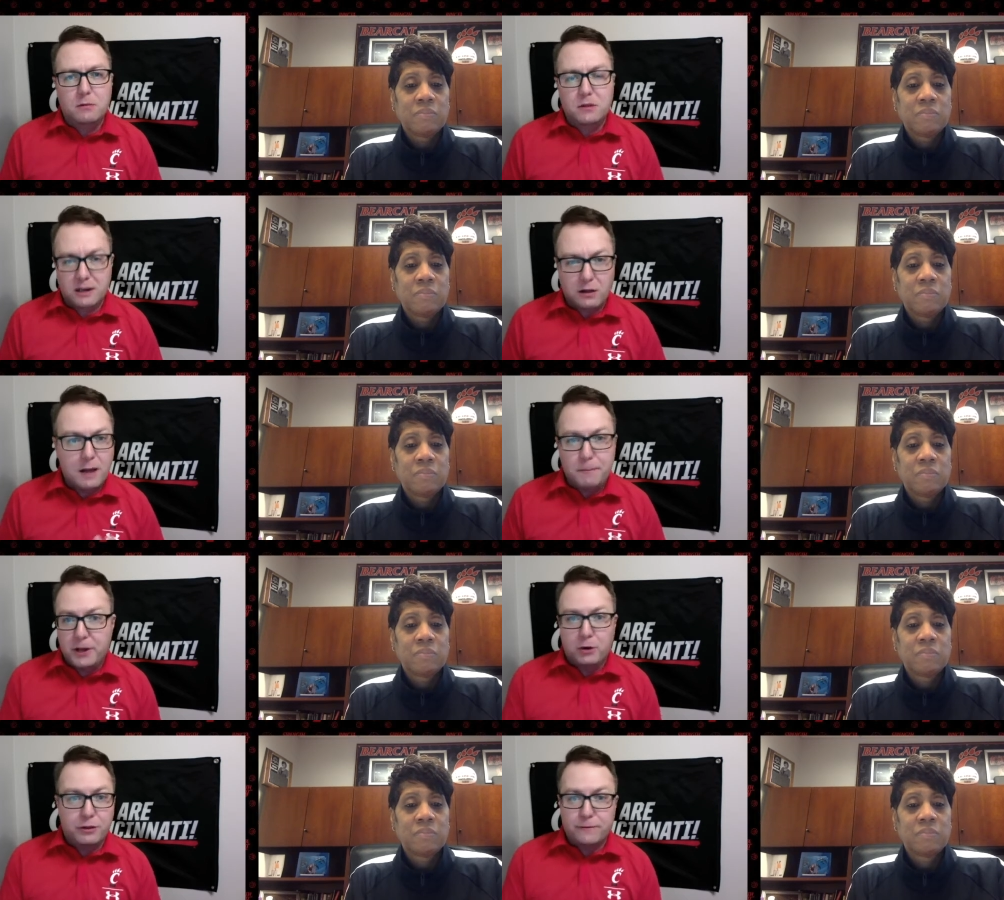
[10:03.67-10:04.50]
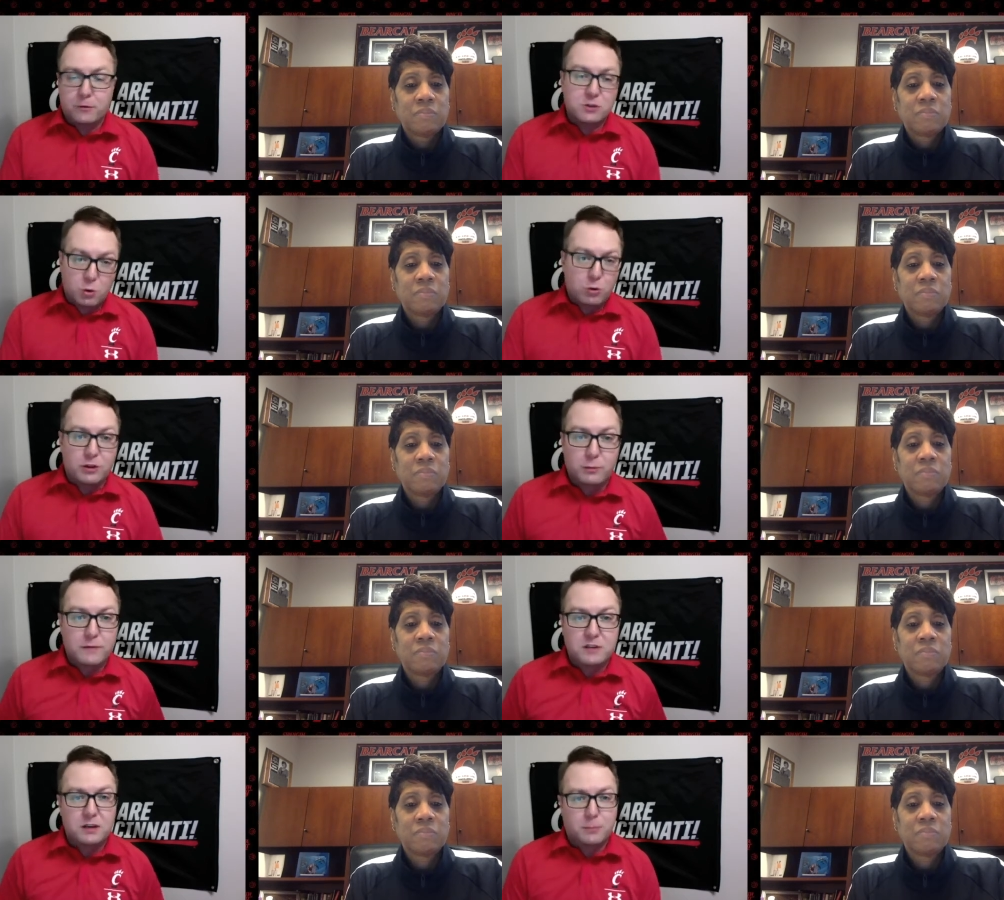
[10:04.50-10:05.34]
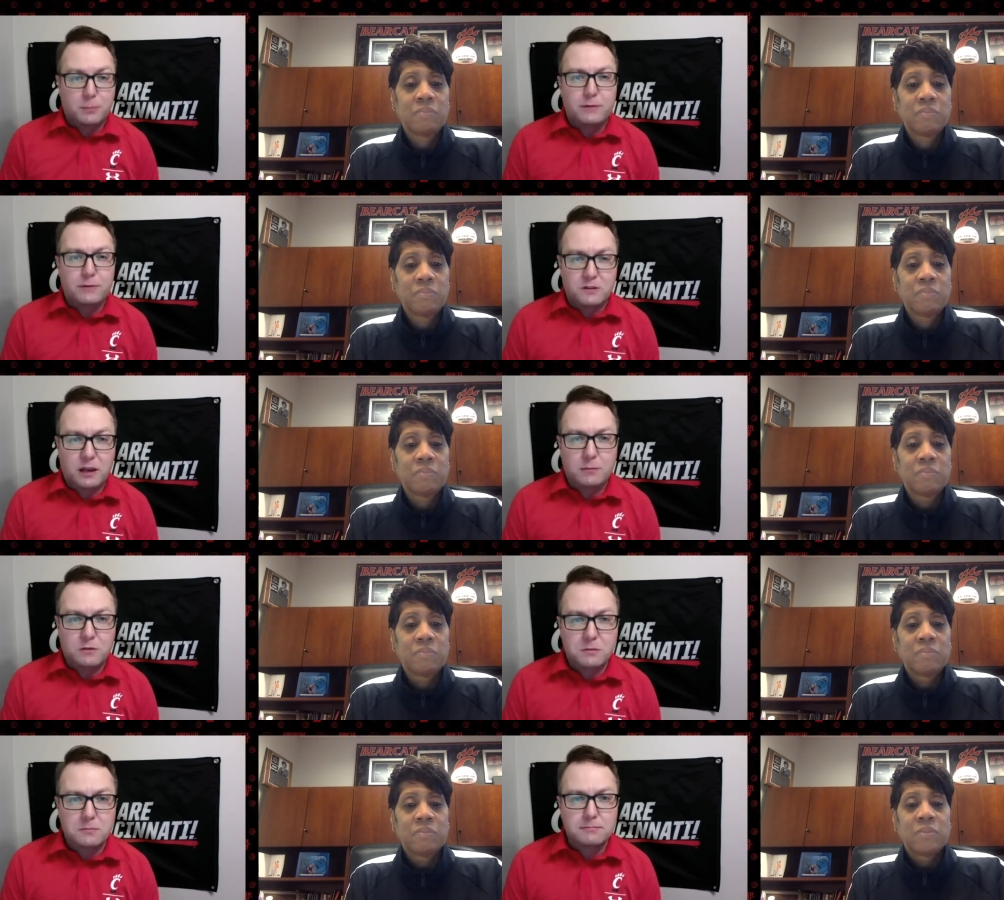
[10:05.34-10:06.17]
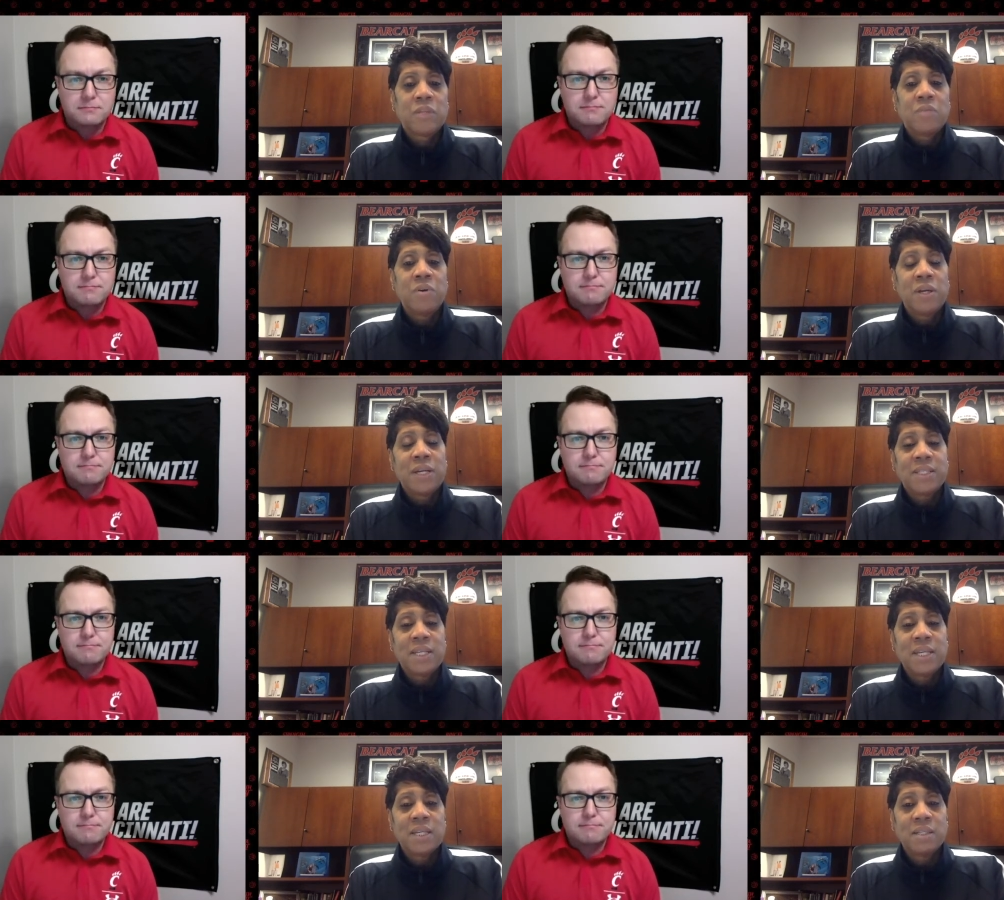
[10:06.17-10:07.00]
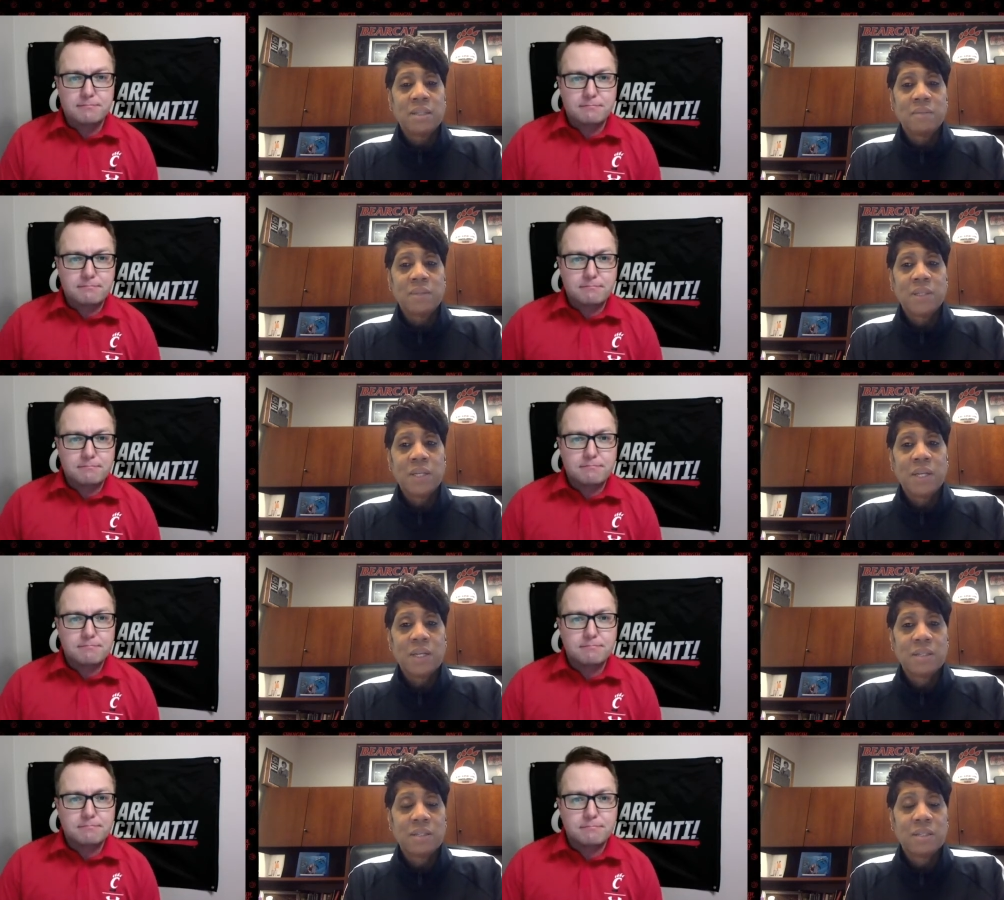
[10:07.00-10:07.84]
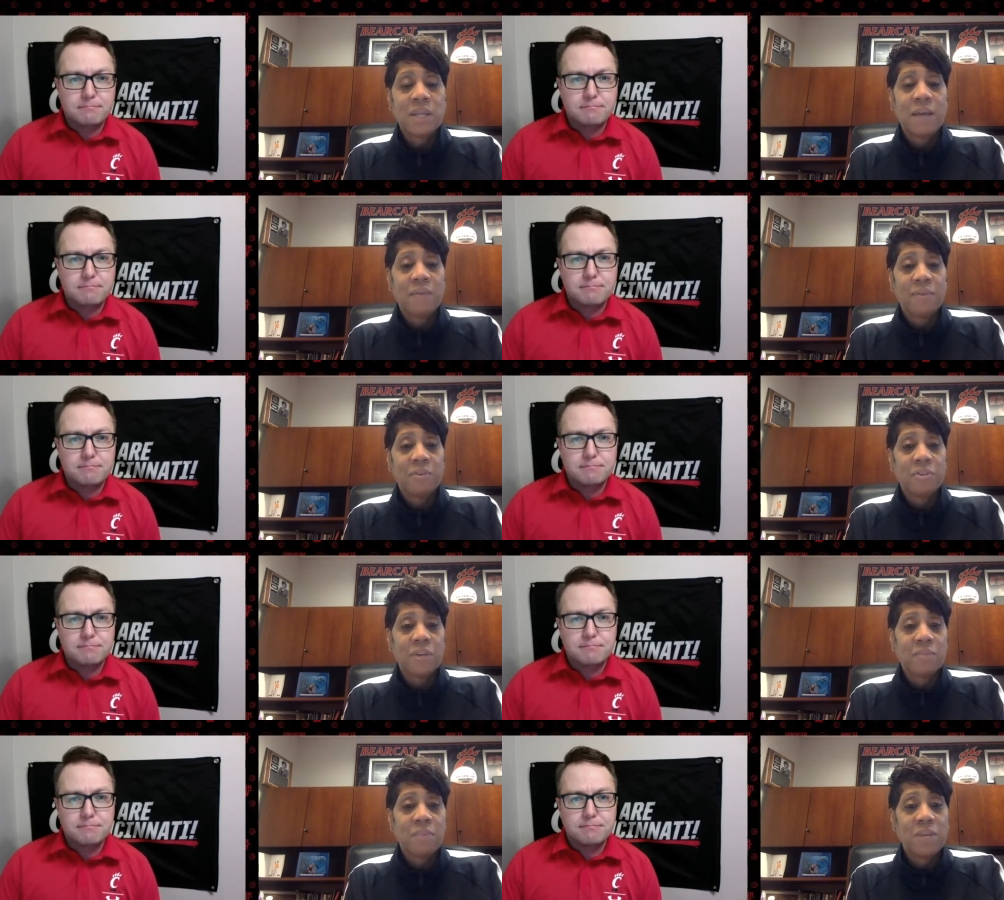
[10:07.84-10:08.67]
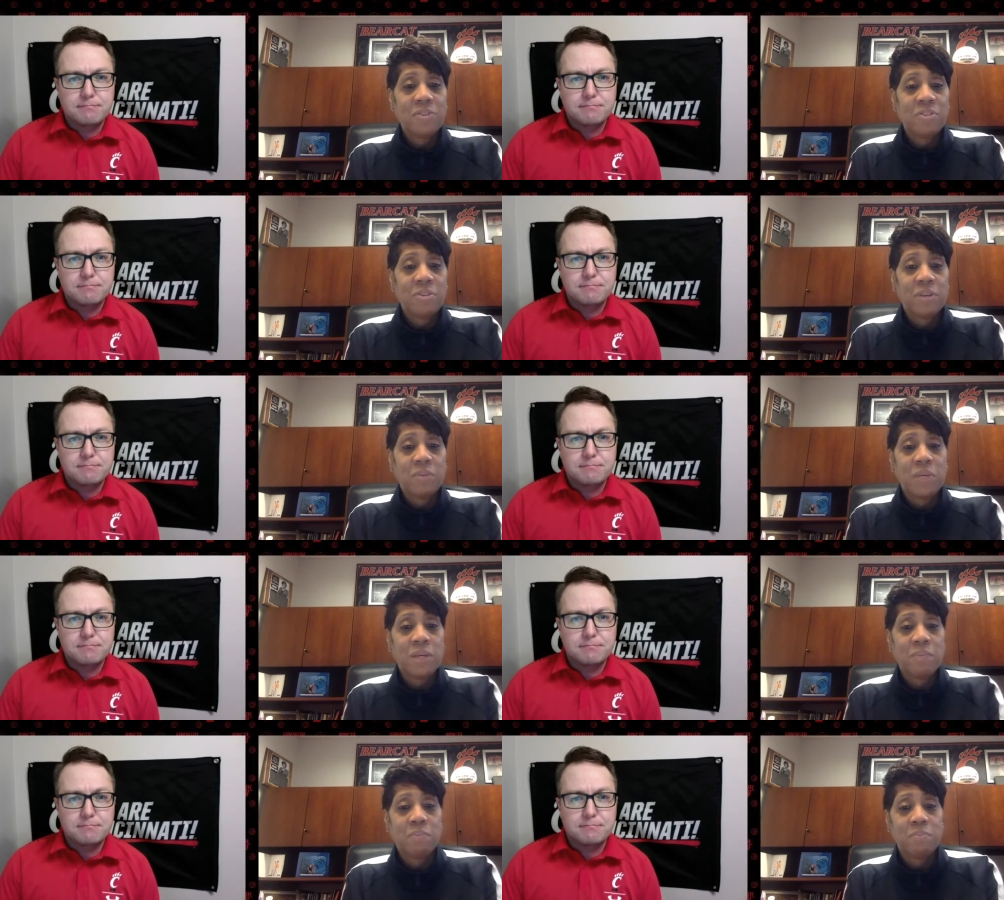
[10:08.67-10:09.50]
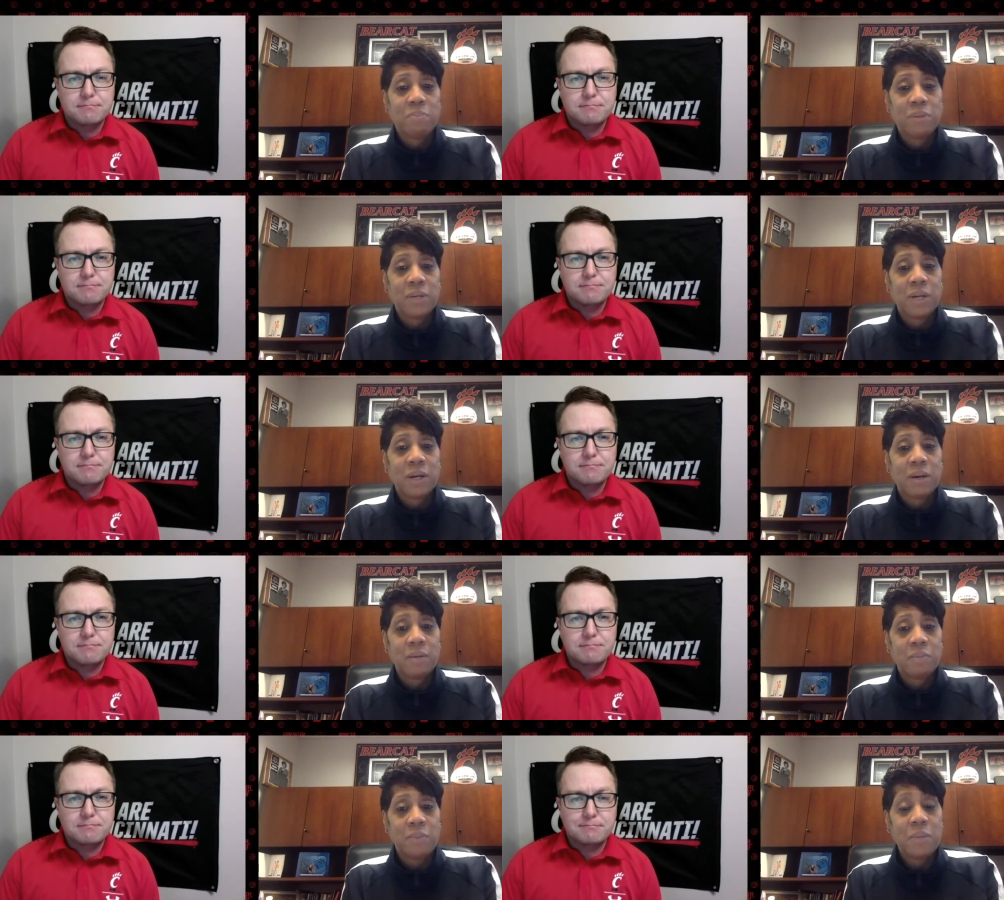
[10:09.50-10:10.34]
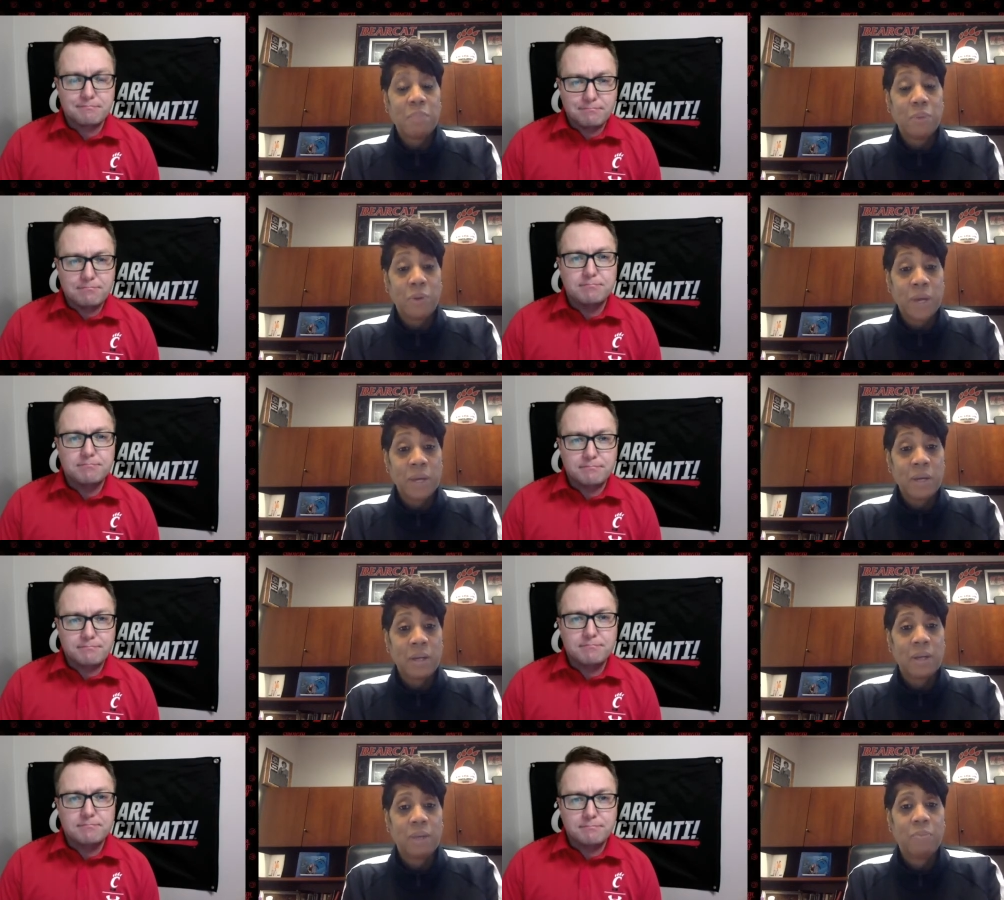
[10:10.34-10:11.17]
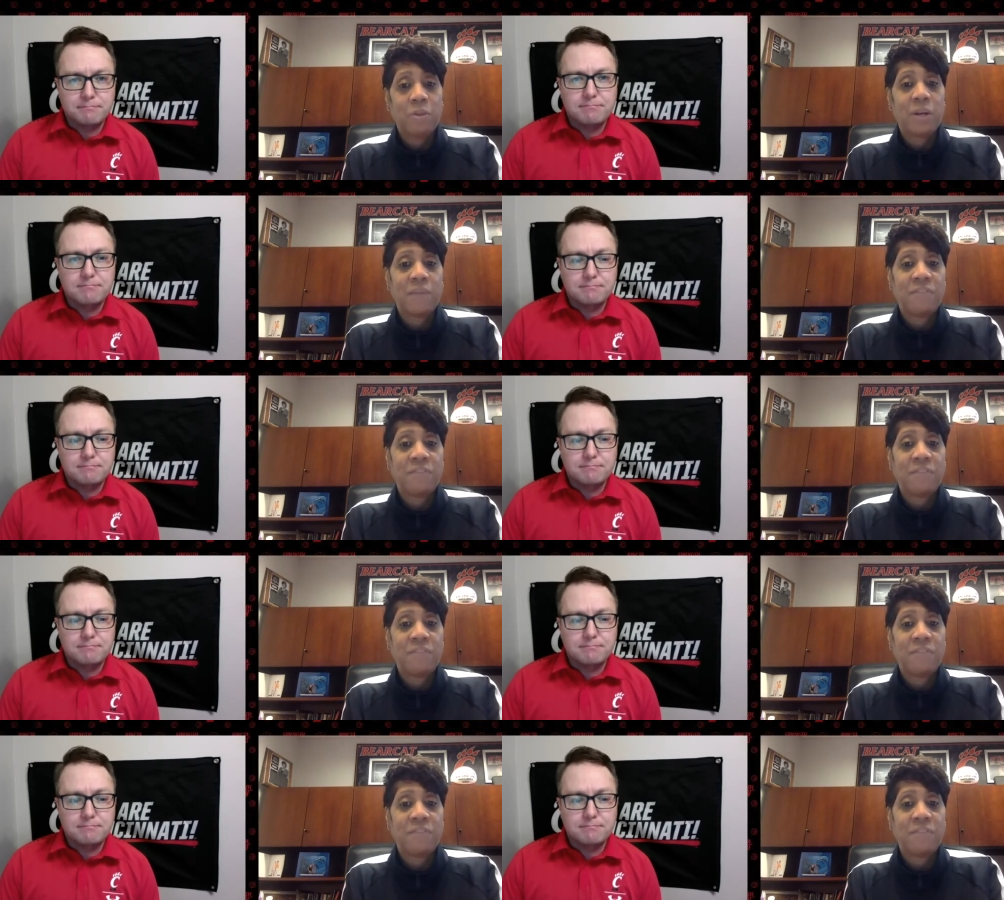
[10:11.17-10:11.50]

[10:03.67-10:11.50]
Speaker 1: did a lot better in the first quarter than we've seen in the previous games.
Speaker 2: Well, and I think it's something that as a staff, we're trying to make sure that we can put our pinpoint and put our